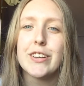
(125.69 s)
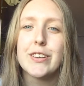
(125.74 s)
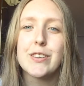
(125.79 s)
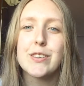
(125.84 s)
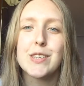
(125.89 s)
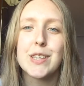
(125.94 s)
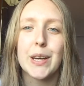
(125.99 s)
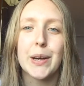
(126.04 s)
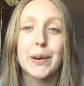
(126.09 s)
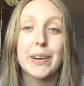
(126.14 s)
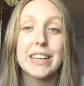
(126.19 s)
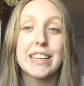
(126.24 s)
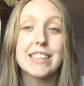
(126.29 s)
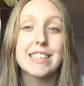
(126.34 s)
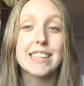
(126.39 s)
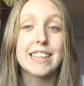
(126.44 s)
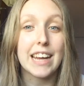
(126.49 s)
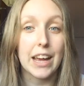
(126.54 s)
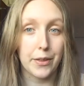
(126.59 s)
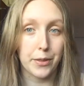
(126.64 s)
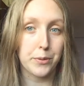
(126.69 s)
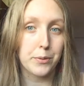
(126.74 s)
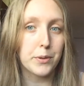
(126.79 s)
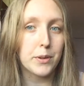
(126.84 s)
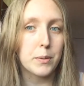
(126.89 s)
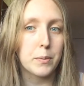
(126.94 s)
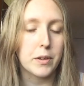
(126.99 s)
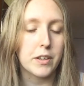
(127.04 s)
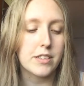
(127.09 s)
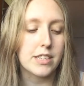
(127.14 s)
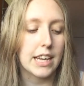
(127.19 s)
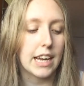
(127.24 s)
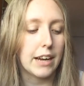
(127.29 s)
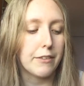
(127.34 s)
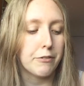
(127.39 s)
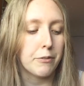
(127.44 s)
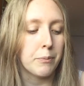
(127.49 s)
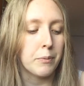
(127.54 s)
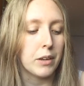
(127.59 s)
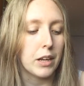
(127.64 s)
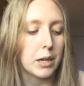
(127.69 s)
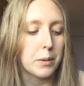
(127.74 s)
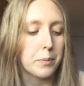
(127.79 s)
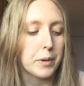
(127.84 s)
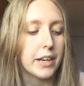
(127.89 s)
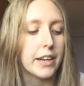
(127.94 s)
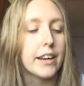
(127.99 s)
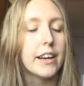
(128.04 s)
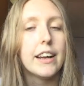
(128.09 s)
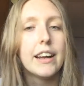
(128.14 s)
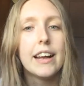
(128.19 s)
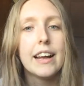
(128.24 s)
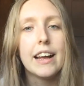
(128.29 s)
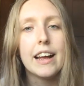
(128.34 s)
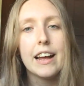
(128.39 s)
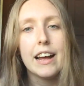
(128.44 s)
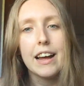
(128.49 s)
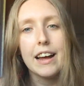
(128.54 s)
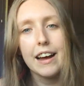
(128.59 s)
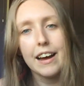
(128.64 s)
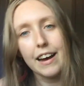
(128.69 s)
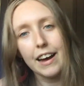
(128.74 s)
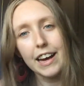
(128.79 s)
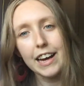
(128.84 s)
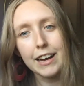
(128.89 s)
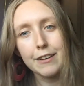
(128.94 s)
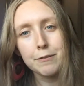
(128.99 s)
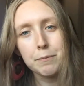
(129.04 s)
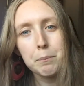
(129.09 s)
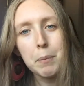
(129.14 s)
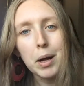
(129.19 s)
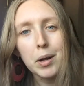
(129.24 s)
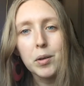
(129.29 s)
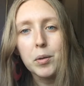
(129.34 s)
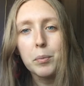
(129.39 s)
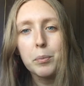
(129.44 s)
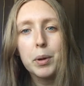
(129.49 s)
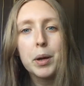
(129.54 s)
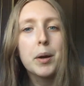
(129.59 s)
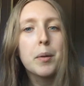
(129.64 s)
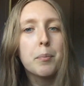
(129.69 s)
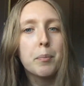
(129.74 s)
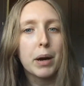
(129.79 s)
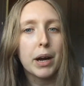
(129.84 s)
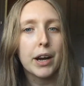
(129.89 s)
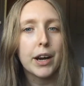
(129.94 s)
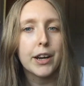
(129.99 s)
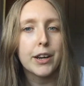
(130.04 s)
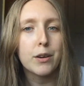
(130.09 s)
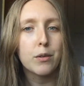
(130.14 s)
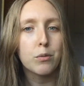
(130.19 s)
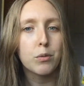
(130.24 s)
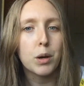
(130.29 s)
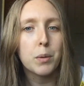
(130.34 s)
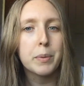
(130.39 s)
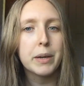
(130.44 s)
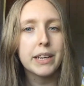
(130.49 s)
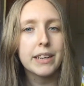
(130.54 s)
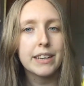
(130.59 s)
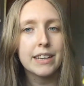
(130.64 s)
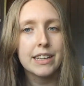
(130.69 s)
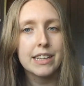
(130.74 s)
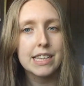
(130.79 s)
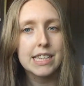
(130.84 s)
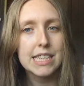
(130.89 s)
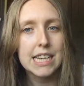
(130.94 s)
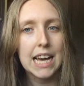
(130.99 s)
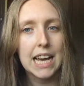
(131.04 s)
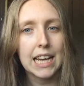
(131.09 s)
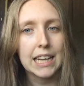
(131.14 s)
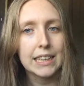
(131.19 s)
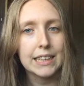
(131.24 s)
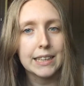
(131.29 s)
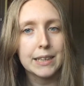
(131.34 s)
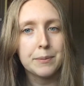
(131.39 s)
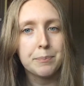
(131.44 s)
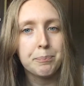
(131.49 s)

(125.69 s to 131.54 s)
So I need to get through the books I have from the library. I have Pulp by Robin Talley.